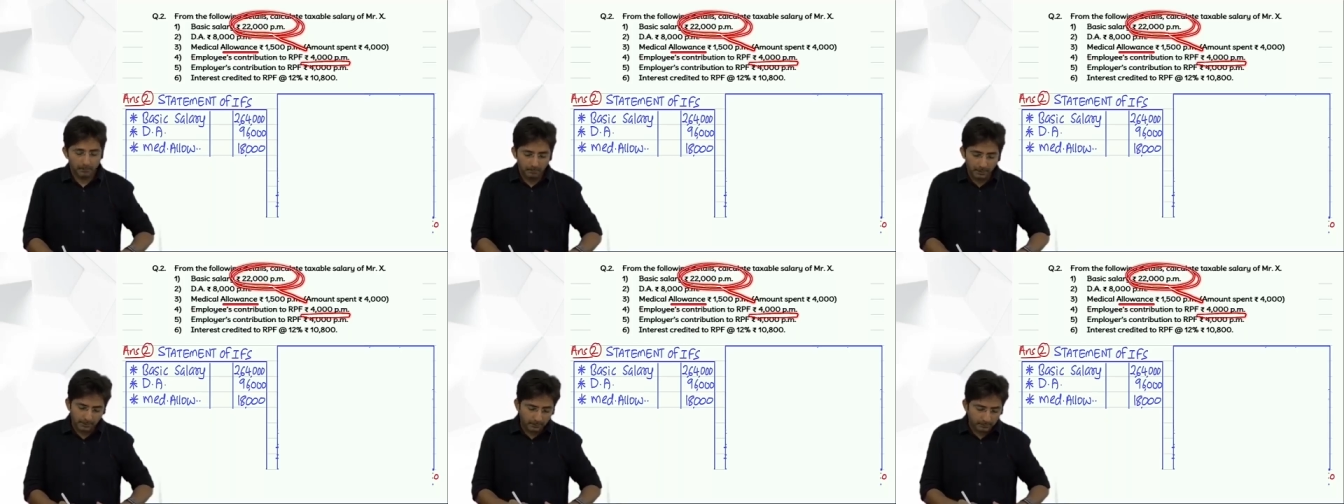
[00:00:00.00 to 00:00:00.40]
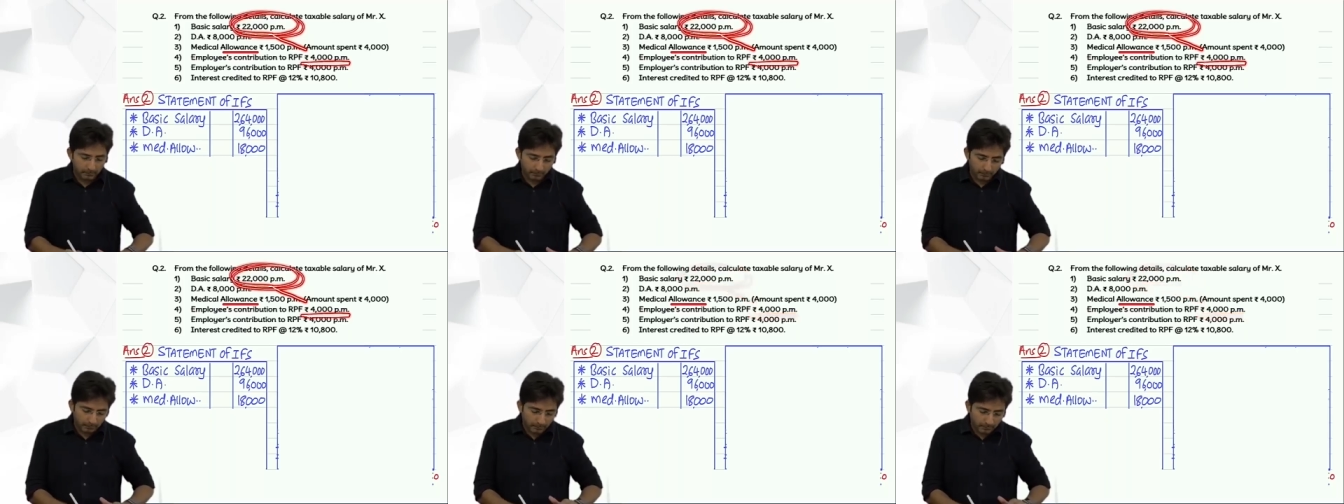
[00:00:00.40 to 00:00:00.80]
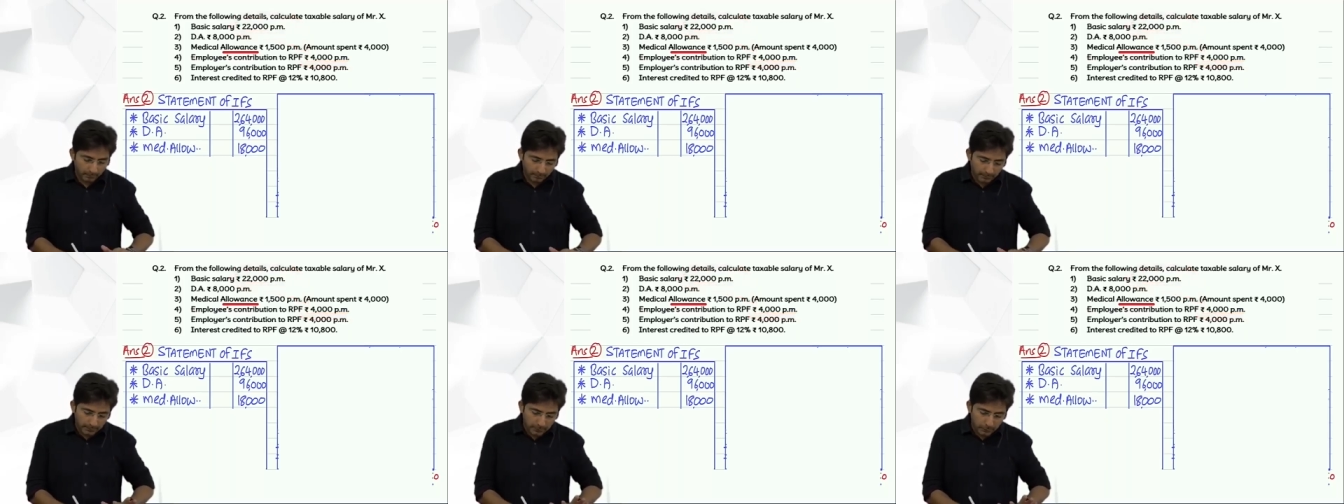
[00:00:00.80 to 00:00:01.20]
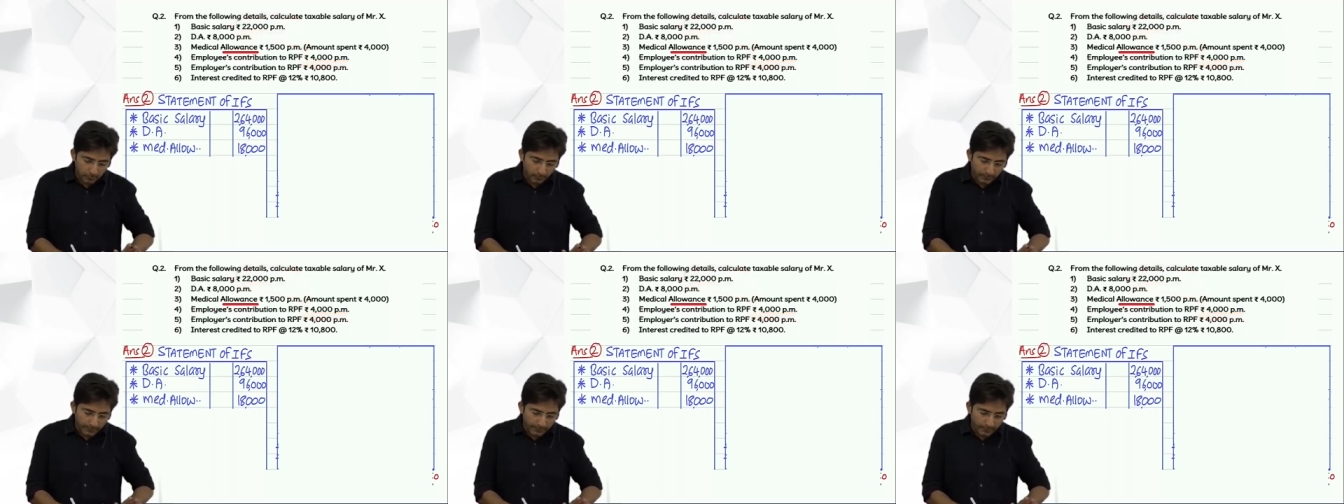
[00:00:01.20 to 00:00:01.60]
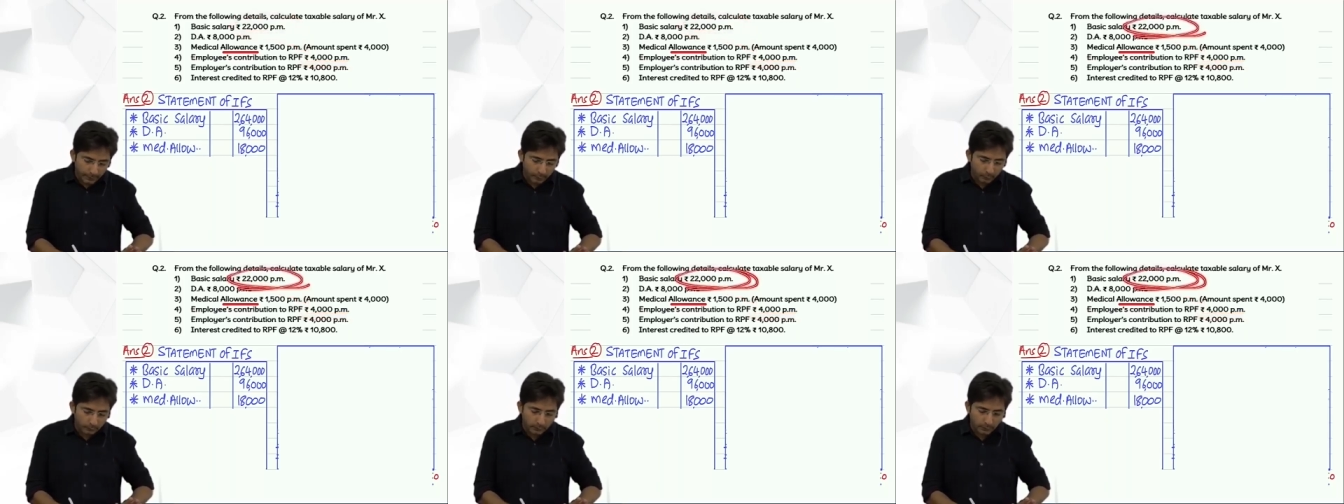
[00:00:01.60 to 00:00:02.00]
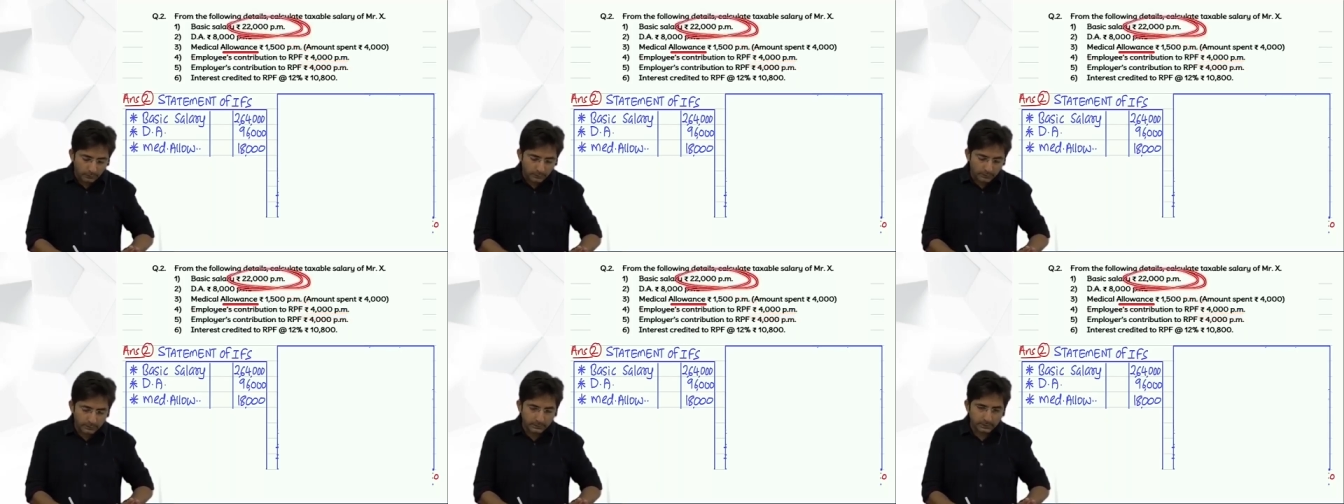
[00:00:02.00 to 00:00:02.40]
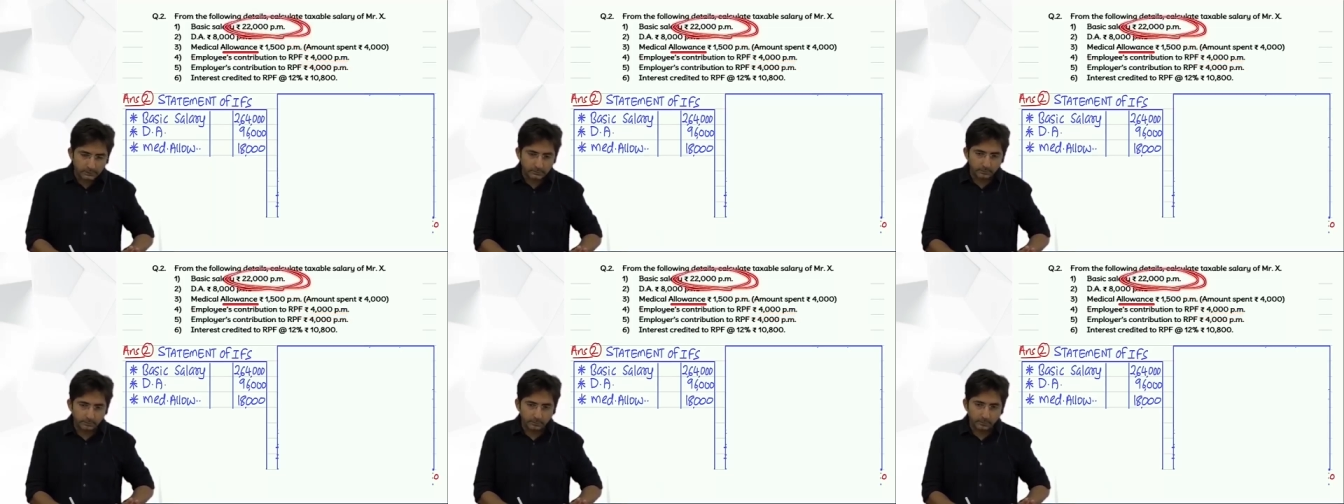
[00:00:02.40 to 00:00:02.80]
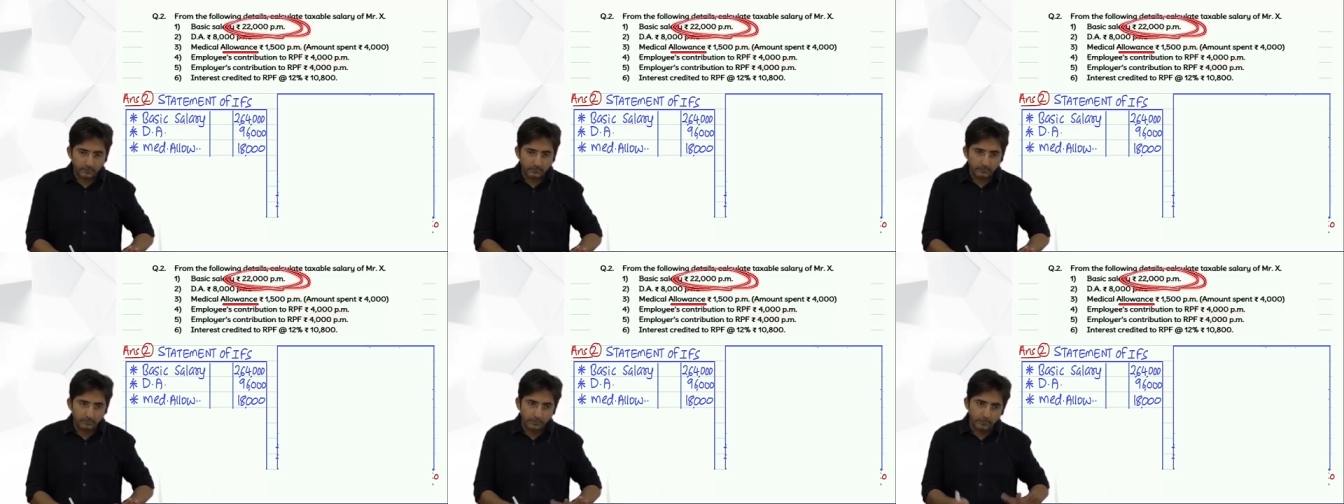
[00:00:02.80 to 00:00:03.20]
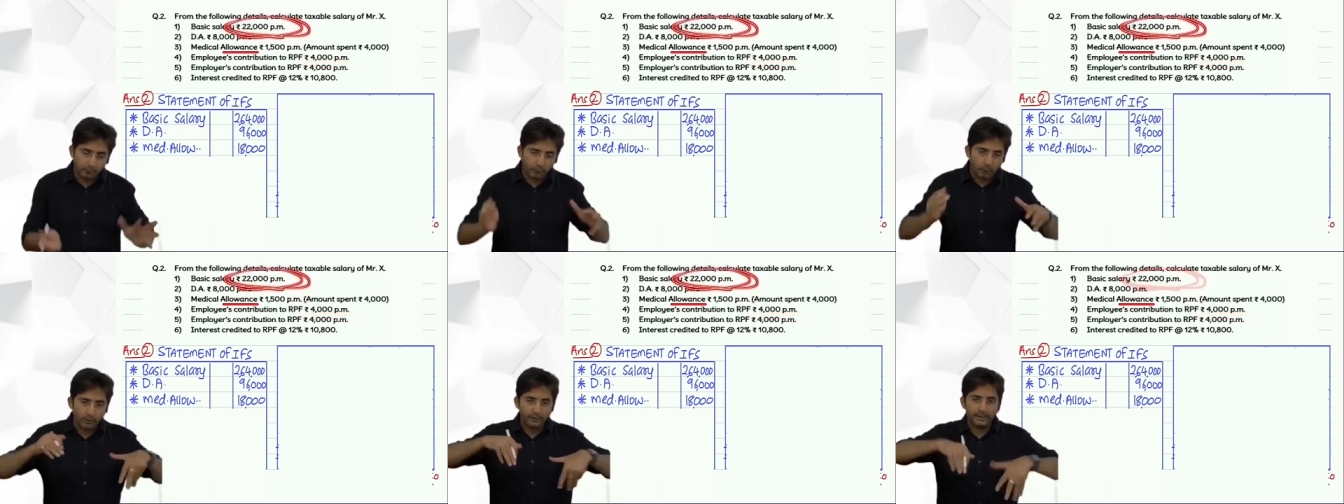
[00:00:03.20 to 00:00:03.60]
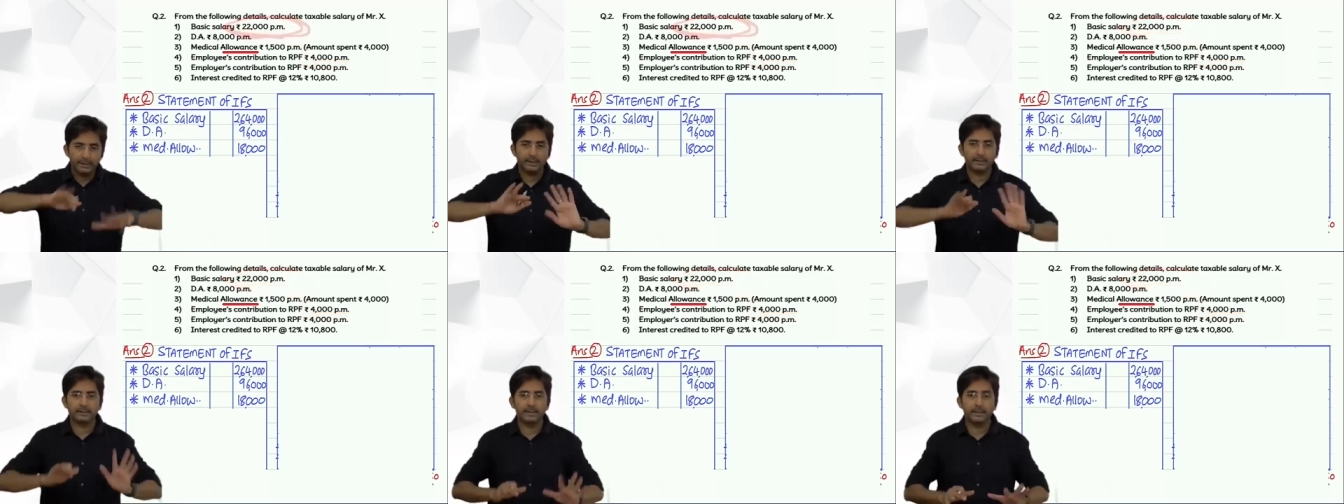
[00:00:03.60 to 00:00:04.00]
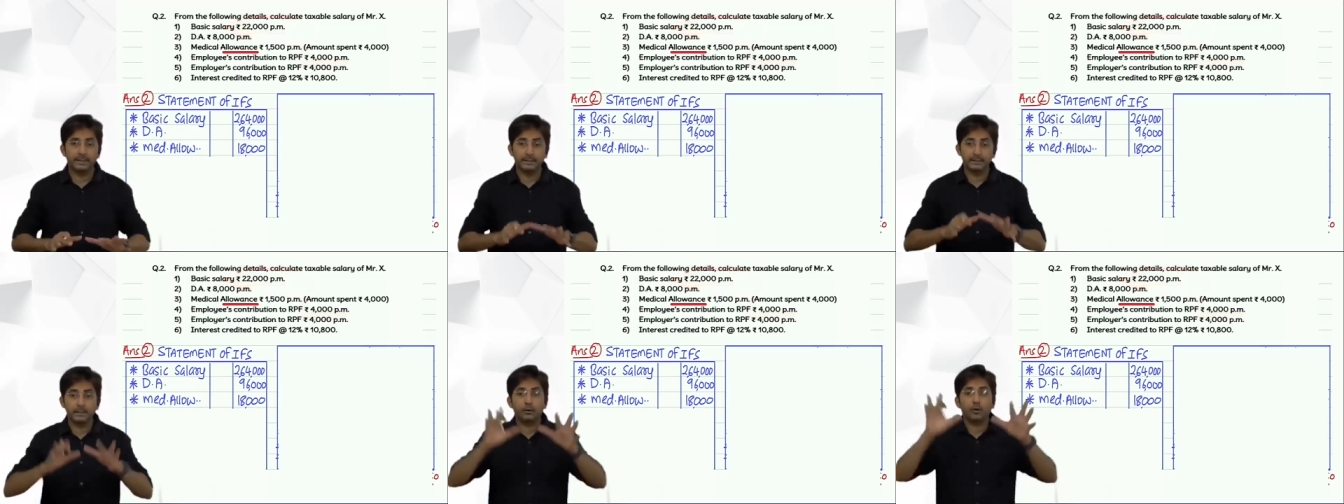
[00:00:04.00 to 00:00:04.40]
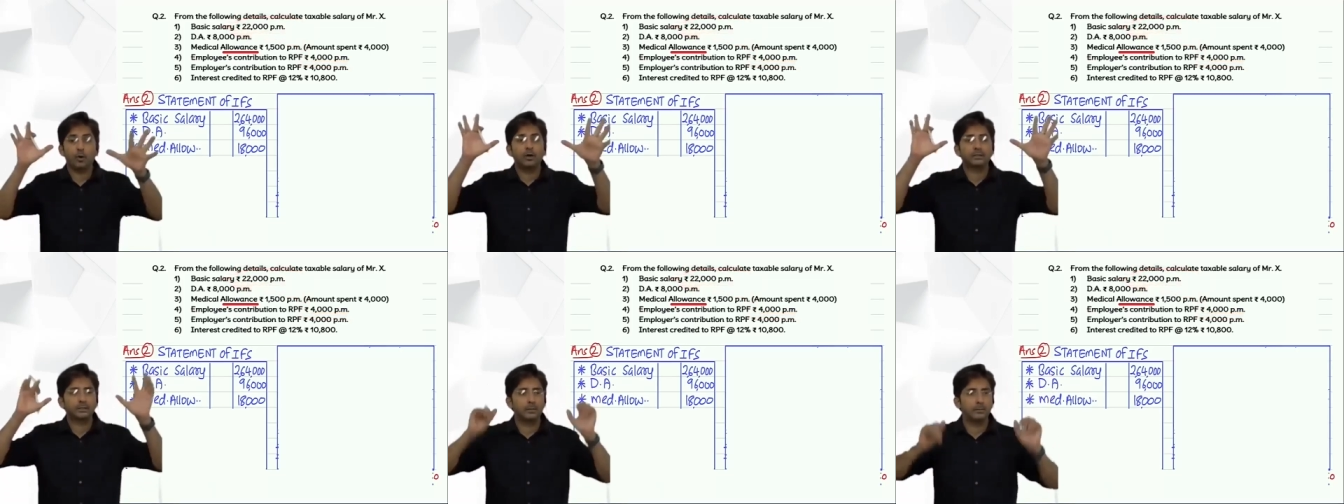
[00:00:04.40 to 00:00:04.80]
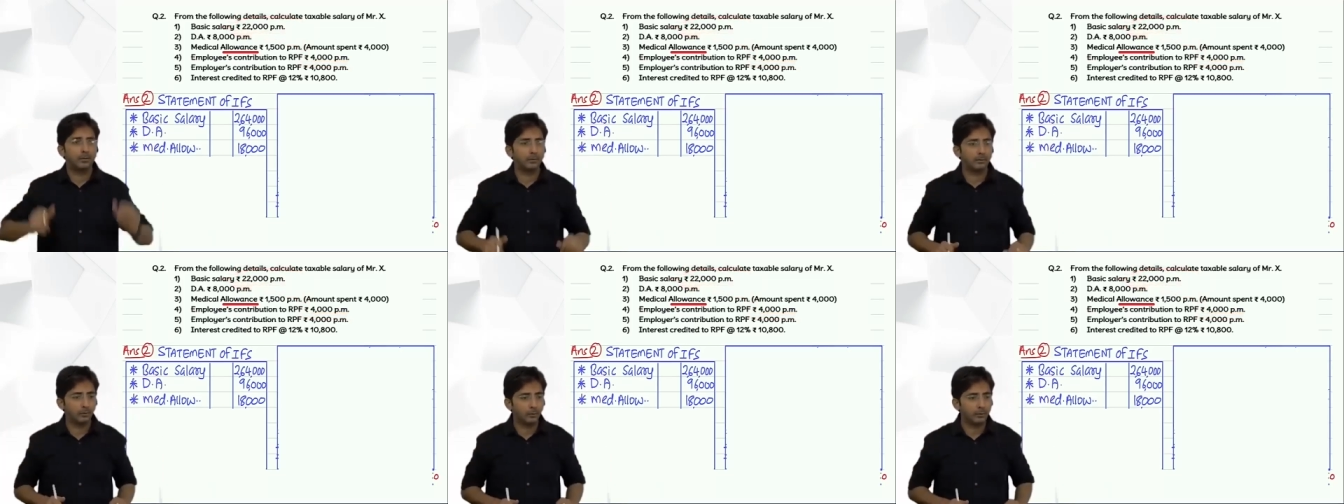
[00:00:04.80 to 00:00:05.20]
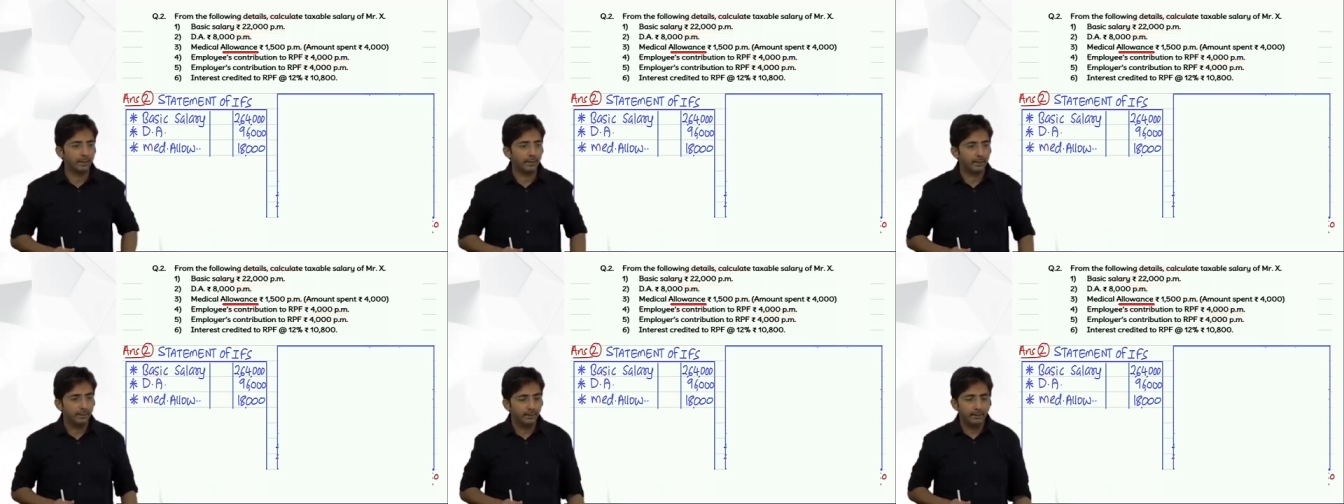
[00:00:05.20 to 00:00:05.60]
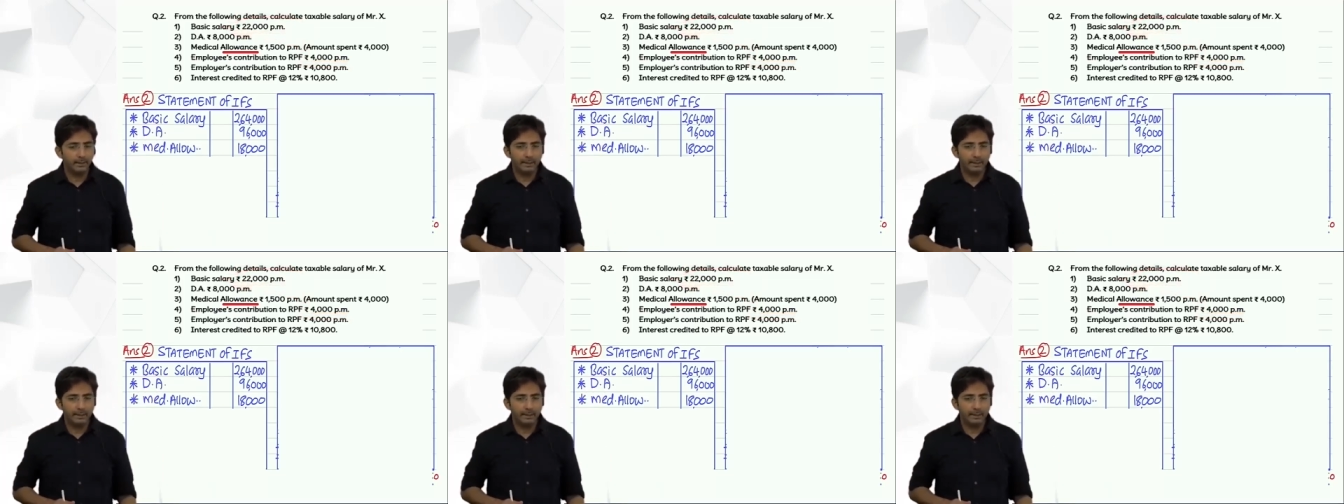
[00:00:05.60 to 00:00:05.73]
But this 22,000 is before deducting, it is the gross amount. Okay.